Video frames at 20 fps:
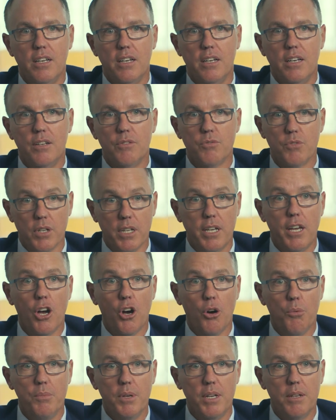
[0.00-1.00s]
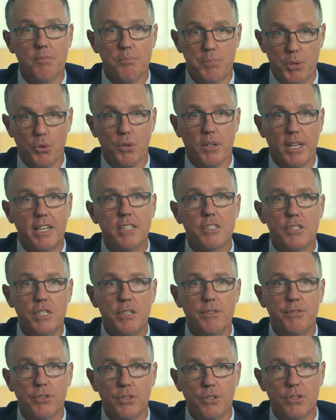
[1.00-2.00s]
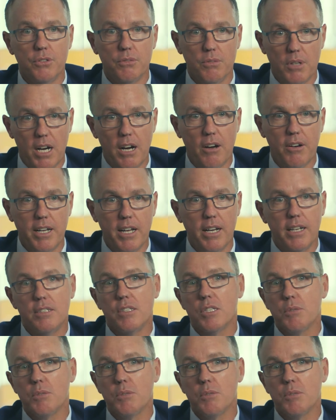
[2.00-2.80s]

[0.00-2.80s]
and really help build a legacy for REA and